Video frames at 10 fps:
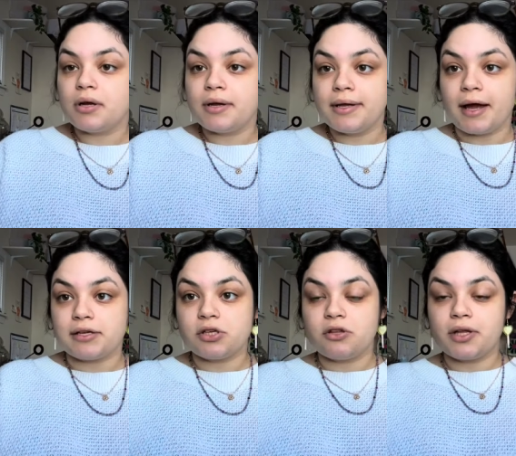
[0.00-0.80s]
Yeah,
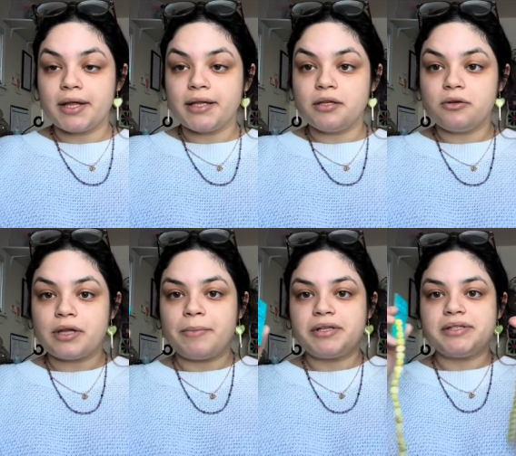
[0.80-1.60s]
so they're like little
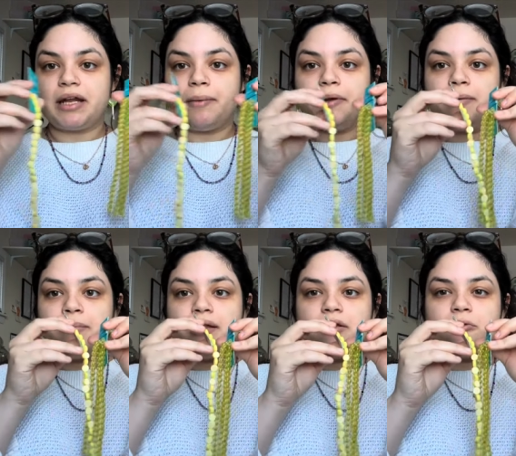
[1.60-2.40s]
lemons and I'm going to
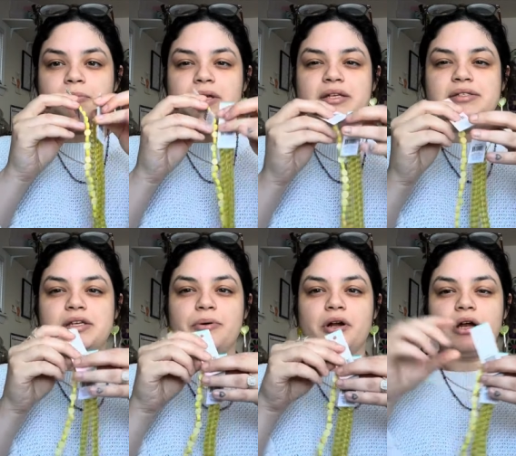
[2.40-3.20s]
make little beads to
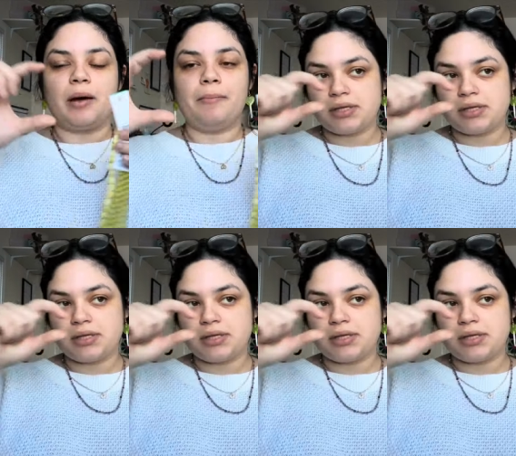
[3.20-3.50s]
put on. I'm